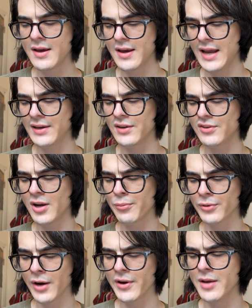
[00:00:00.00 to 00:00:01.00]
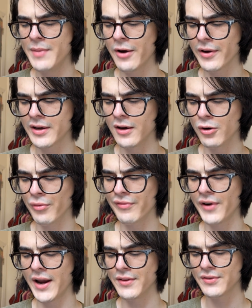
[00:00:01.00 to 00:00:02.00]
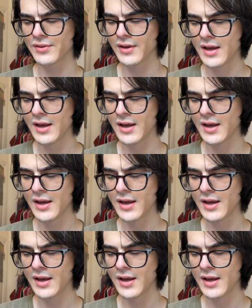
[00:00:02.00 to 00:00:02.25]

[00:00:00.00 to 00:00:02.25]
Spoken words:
in contemporary America or France,